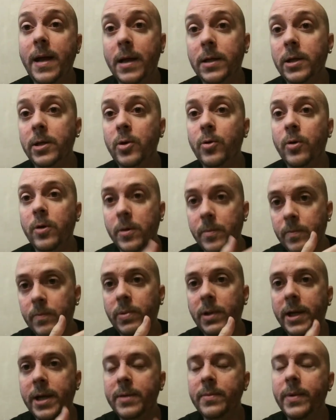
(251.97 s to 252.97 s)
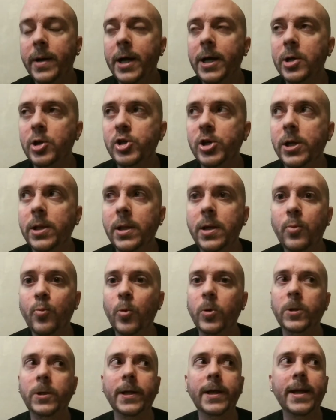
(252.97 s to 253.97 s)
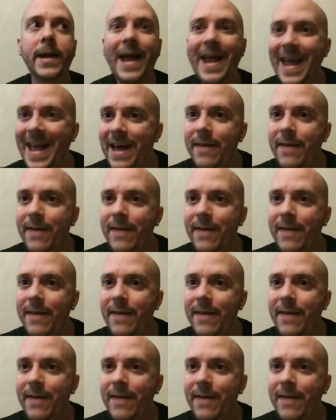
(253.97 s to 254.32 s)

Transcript: Eleanor, played by Shailene Woodley,